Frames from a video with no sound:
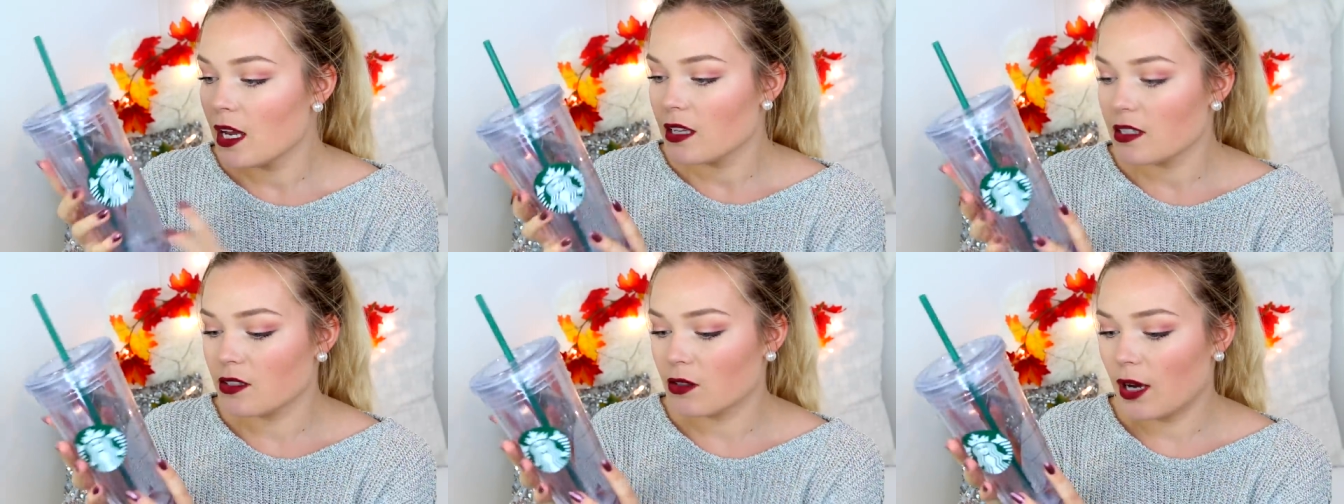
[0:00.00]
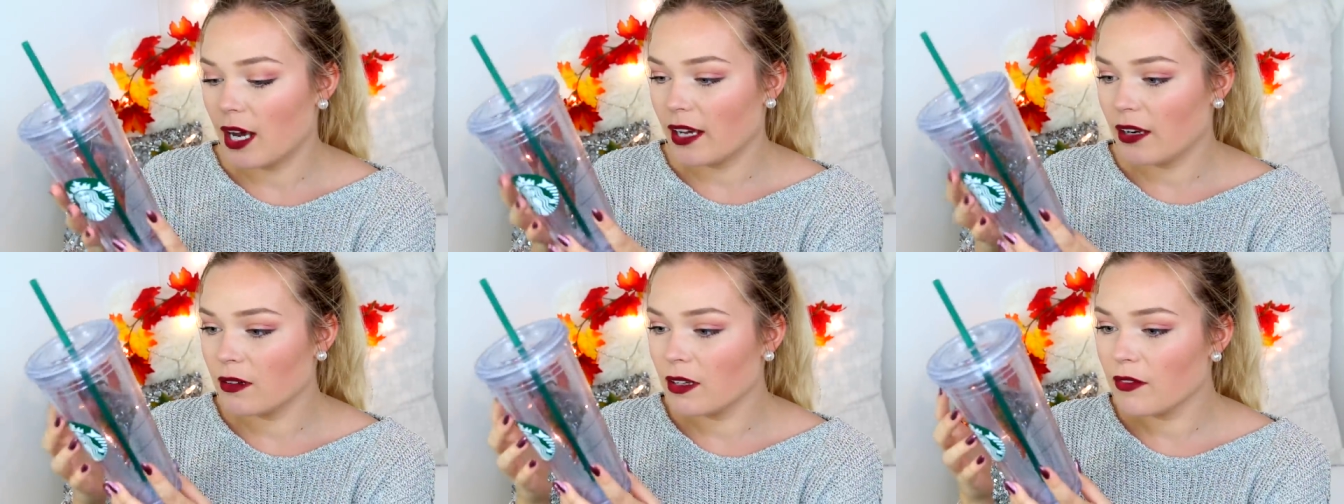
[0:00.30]
So
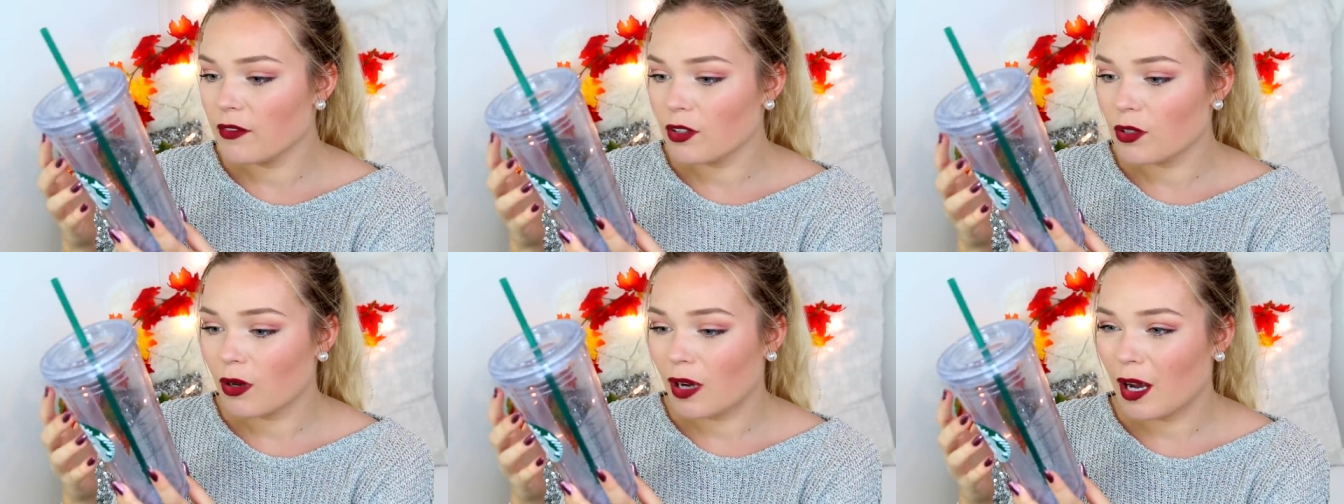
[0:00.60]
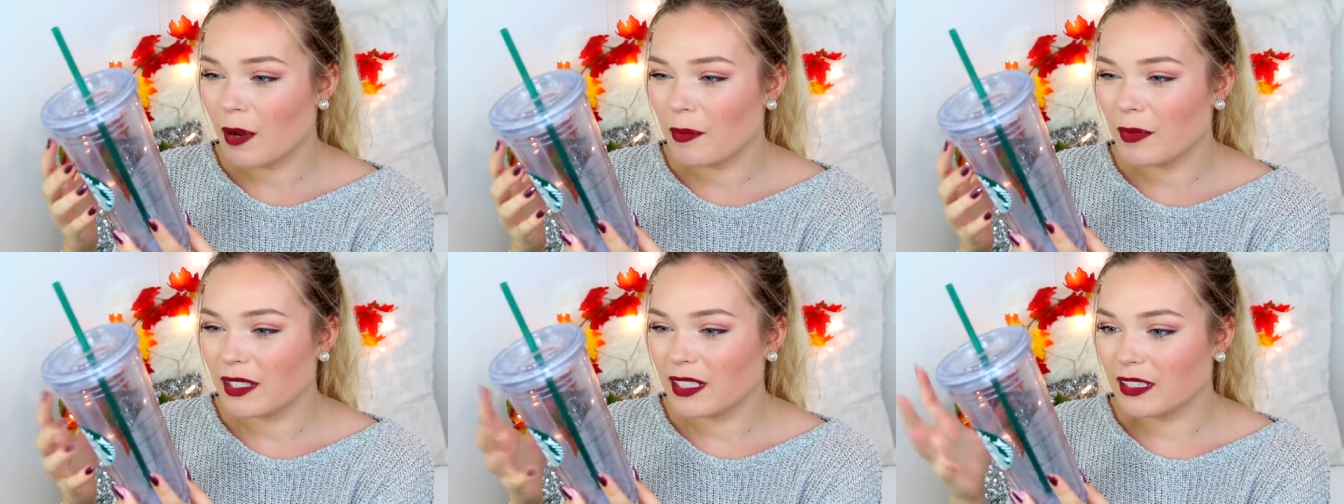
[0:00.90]
I don't even know
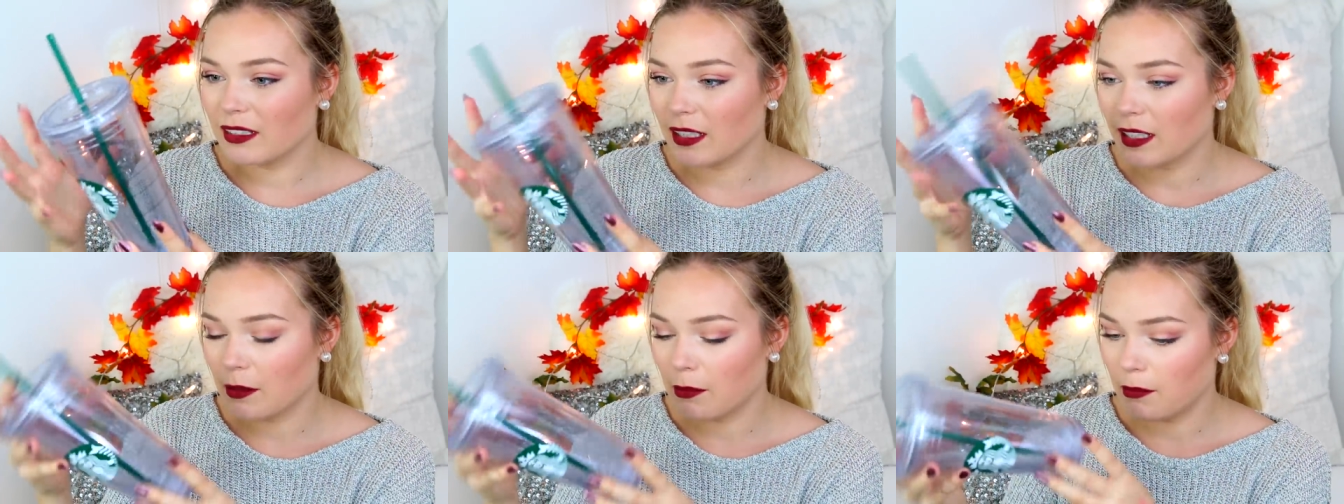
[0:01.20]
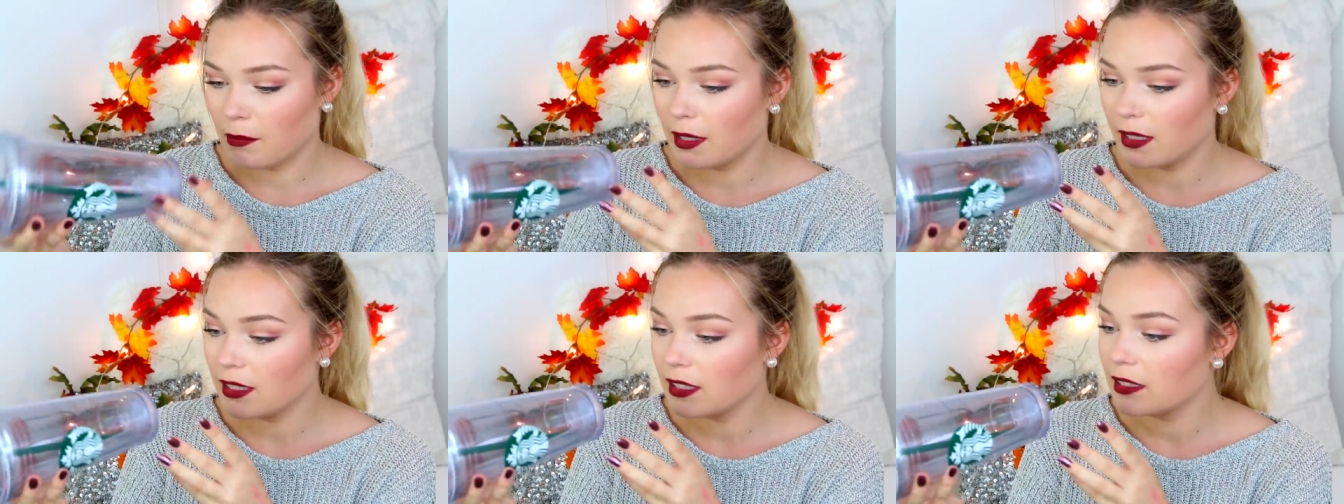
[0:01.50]
how many like
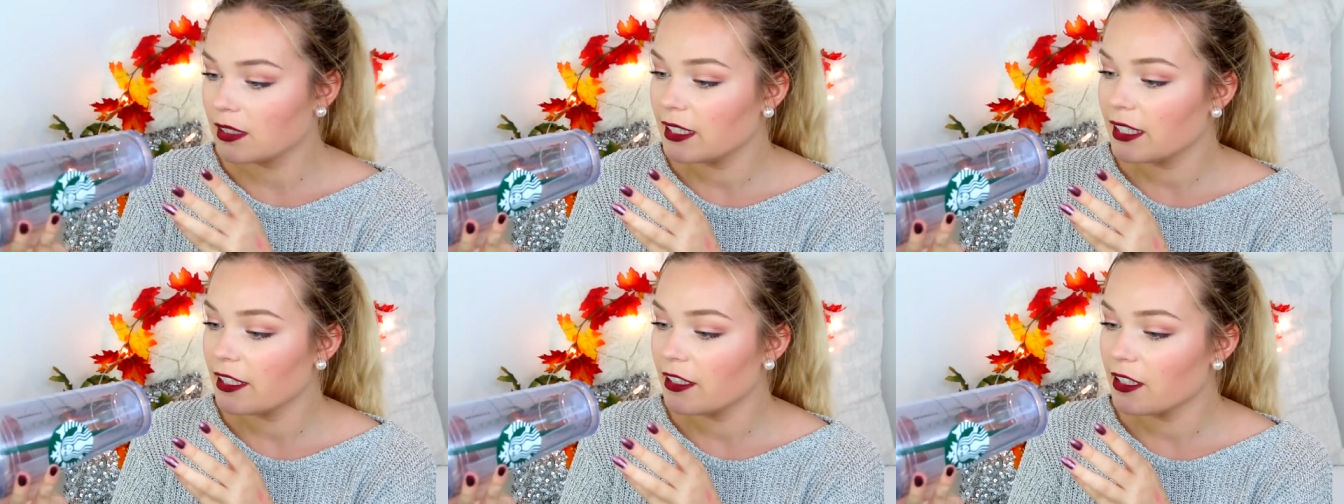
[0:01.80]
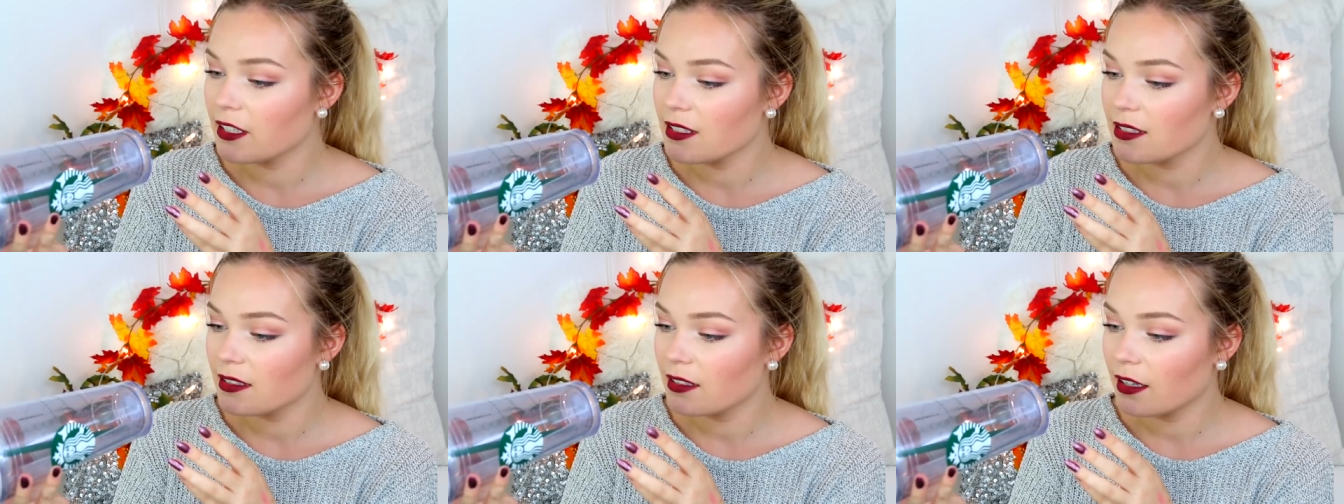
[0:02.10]

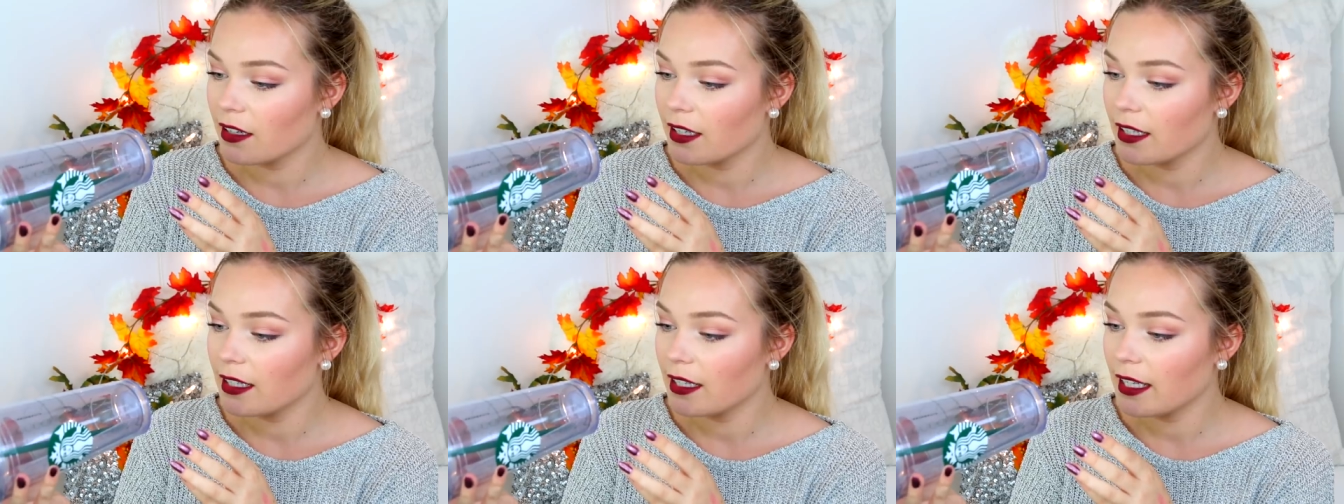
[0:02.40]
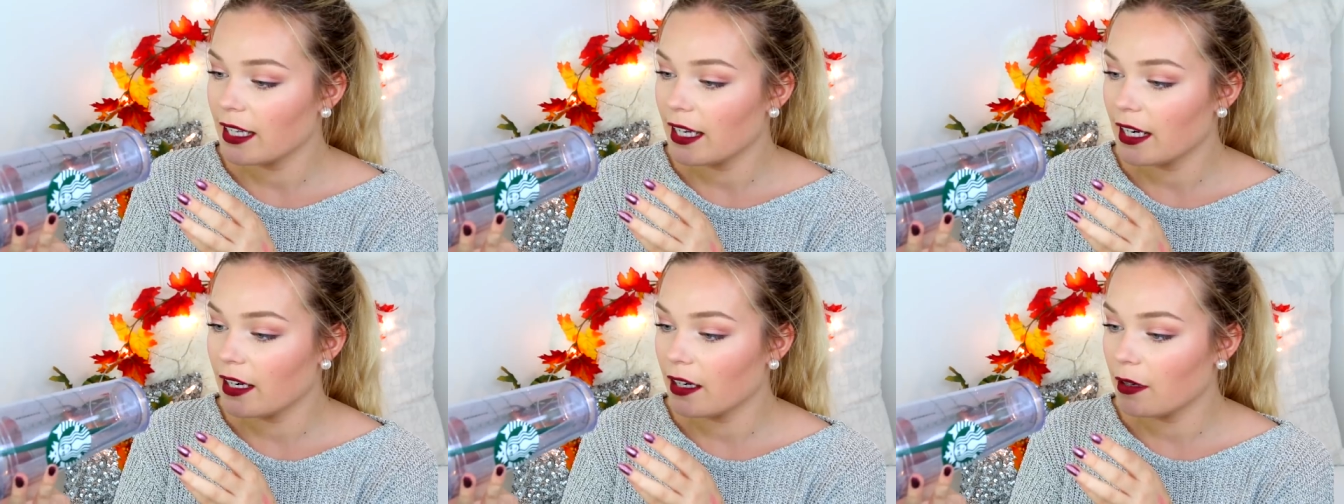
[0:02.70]
milliliters are in
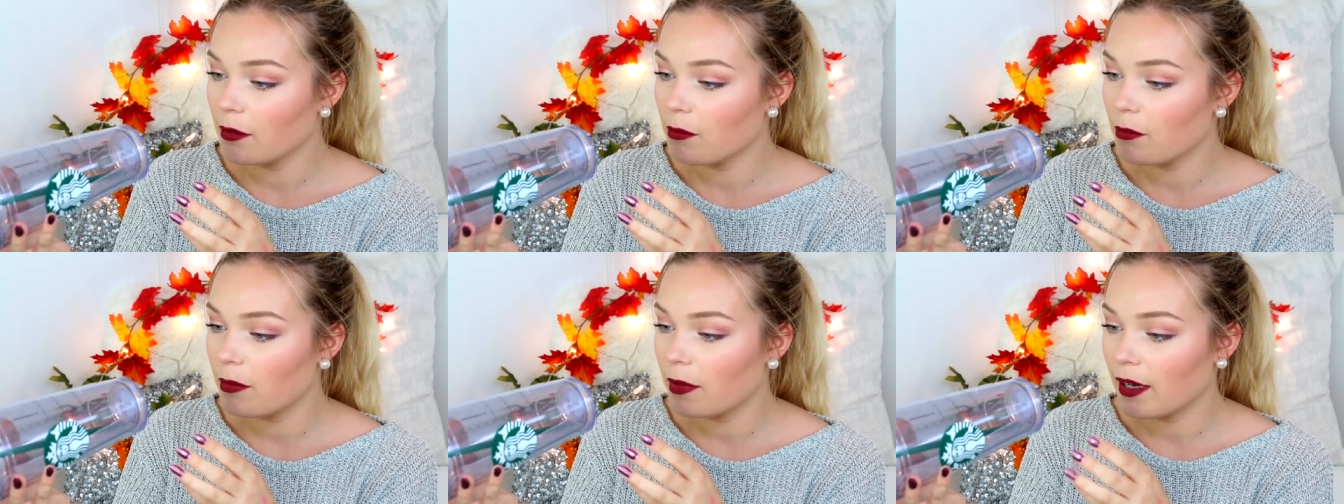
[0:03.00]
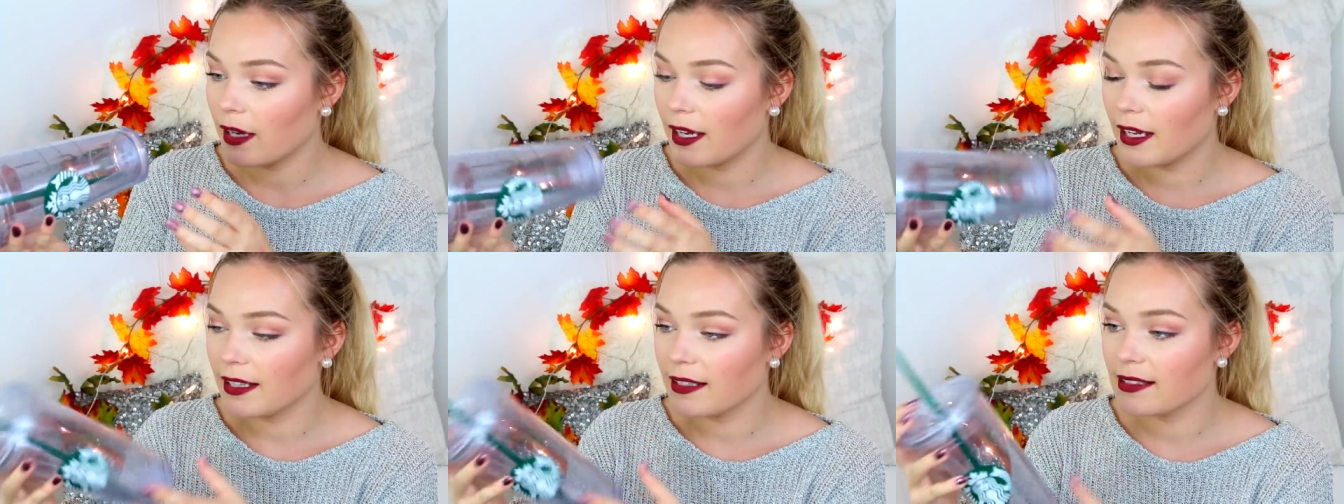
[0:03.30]
here,
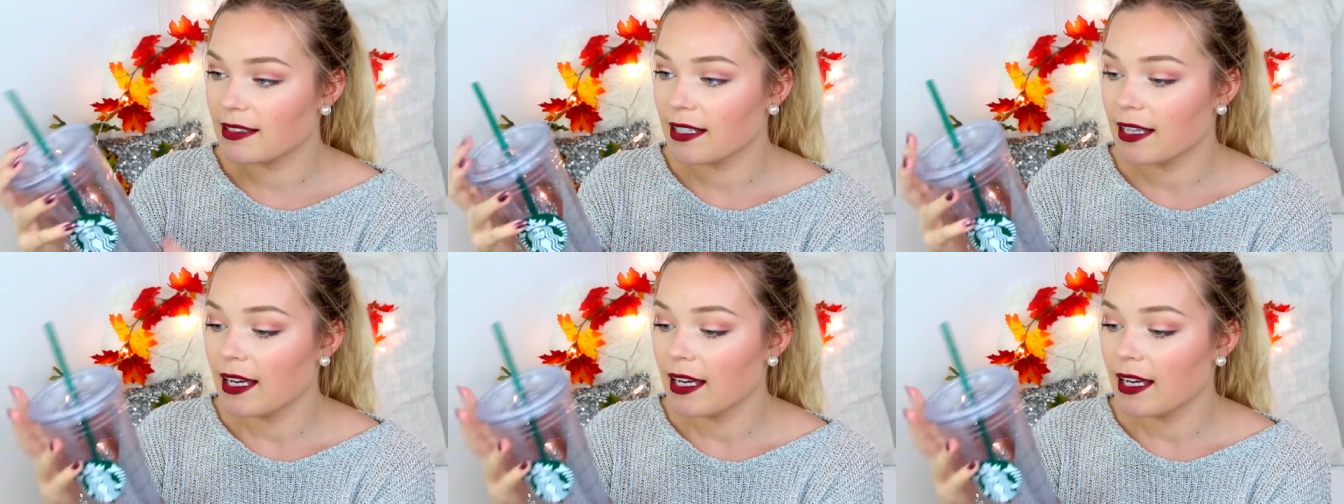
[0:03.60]
but